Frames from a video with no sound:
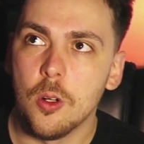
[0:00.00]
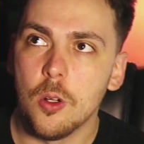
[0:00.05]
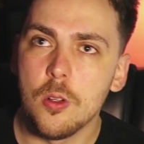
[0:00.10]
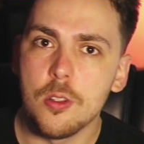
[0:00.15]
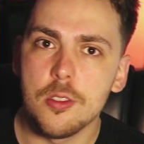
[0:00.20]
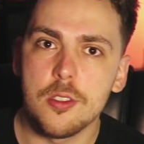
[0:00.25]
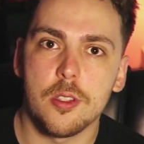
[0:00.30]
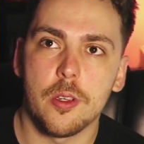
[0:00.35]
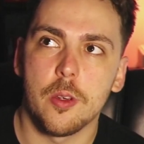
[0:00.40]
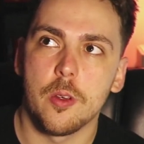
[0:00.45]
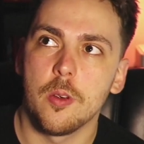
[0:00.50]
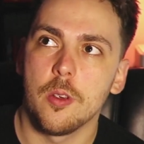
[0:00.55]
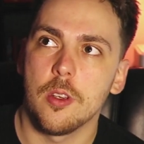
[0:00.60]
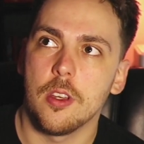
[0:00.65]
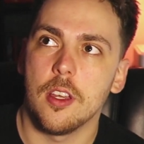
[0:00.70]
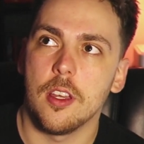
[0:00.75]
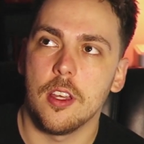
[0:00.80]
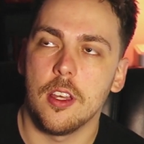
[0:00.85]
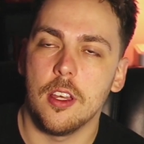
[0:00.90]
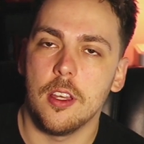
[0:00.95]
Also,
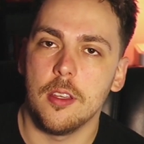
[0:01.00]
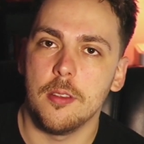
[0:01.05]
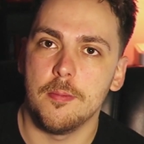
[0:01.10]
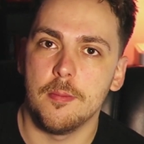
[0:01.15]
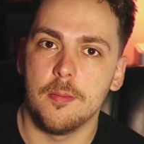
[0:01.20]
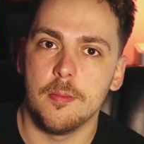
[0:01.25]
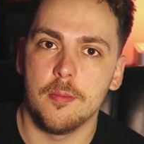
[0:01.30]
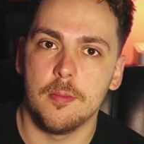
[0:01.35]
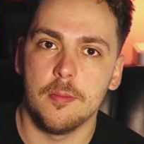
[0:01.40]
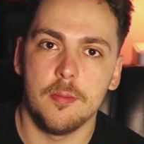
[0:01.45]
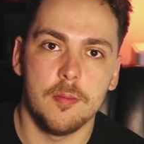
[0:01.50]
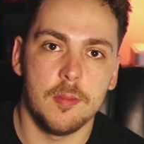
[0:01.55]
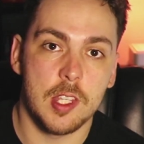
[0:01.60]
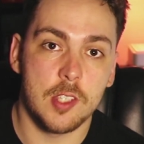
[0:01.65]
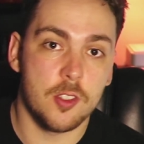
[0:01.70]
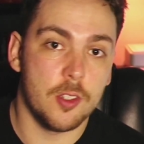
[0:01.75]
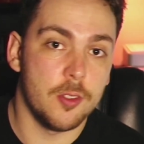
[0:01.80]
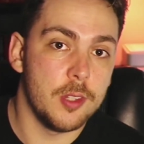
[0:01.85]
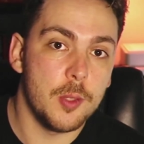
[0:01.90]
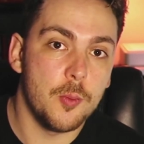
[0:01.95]

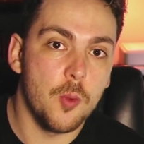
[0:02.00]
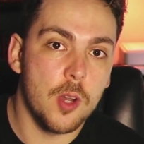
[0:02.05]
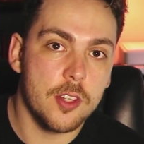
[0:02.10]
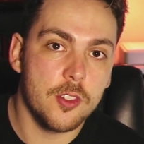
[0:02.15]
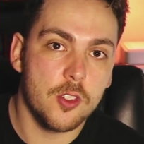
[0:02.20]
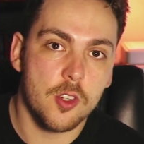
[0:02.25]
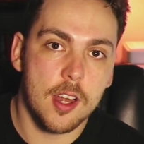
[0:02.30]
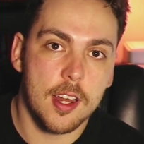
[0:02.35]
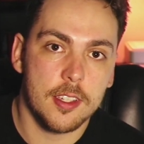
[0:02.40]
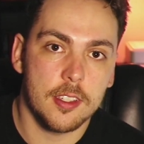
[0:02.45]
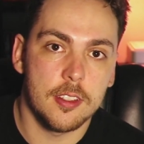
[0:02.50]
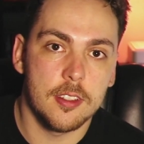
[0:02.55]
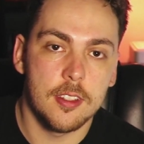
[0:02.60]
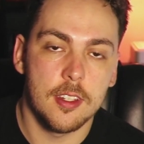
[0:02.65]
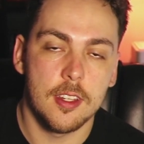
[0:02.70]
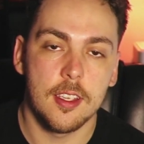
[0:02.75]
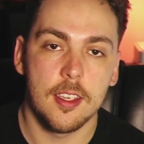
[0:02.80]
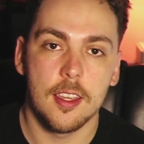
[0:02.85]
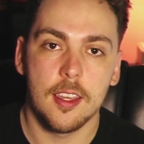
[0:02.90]
there's only one dragon,